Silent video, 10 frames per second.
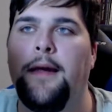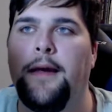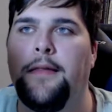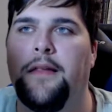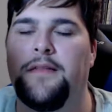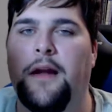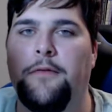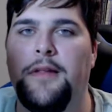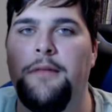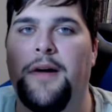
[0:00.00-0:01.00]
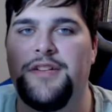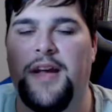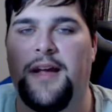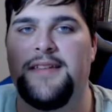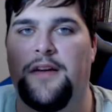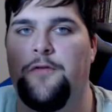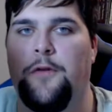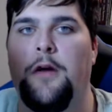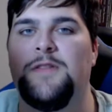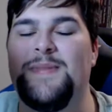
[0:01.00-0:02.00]
there's not really much else that
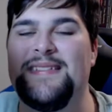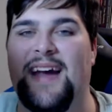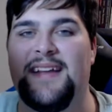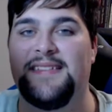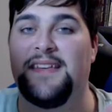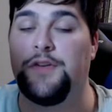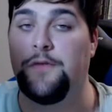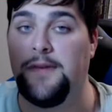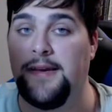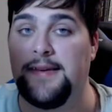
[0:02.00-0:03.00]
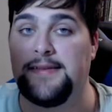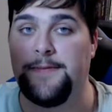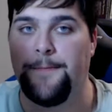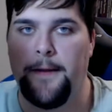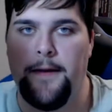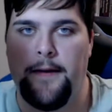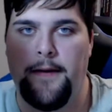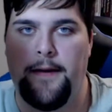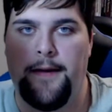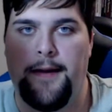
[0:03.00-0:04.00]
grows besides the trees.
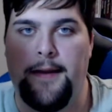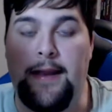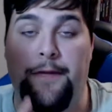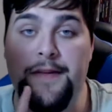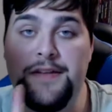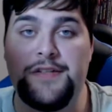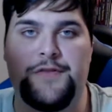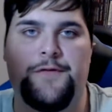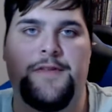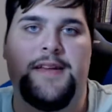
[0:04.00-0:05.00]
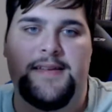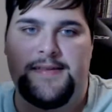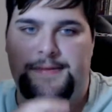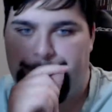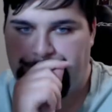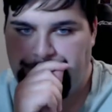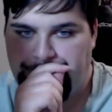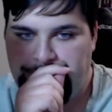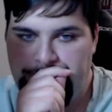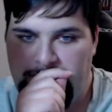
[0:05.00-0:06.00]
Now these trees,
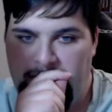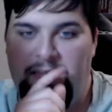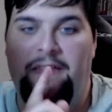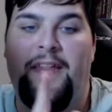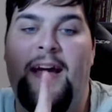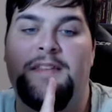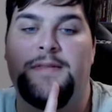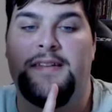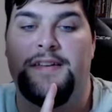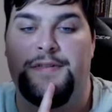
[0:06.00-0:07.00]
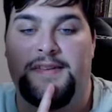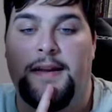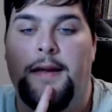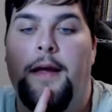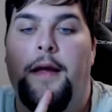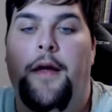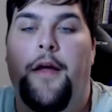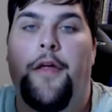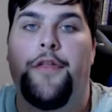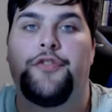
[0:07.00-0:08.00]
that's what's interesting.
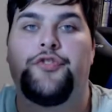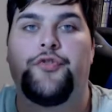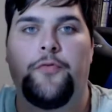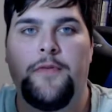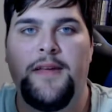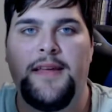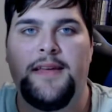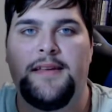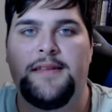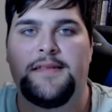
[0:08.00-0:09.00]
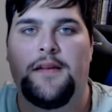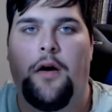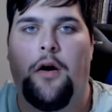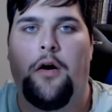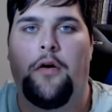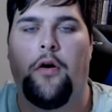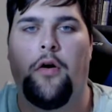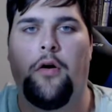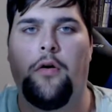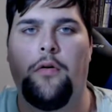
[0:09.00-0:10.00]
The trees are
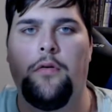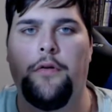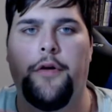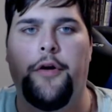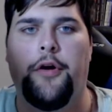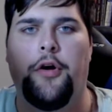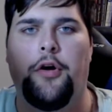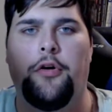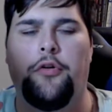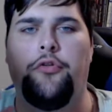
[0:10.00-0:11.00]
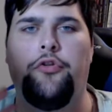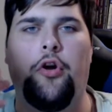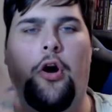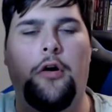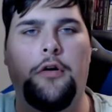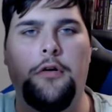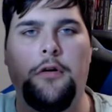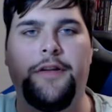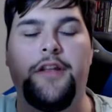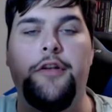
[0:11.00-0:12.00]
all
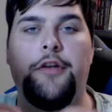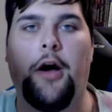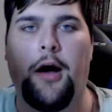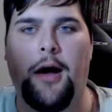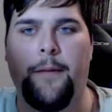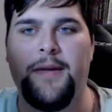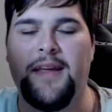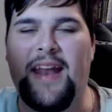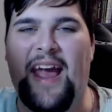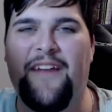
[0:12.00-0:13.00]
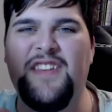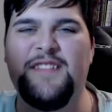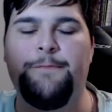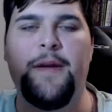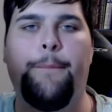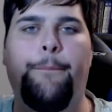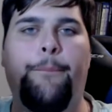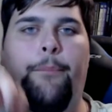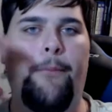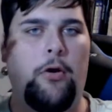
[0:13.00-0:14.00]
gnarled and knobby and have these big
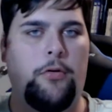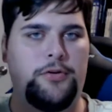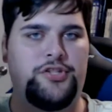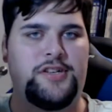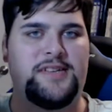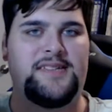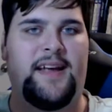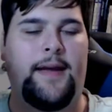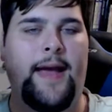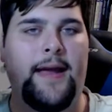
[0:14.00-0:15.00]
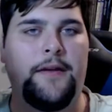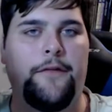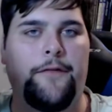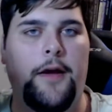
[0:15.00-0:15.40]
bulges that kind of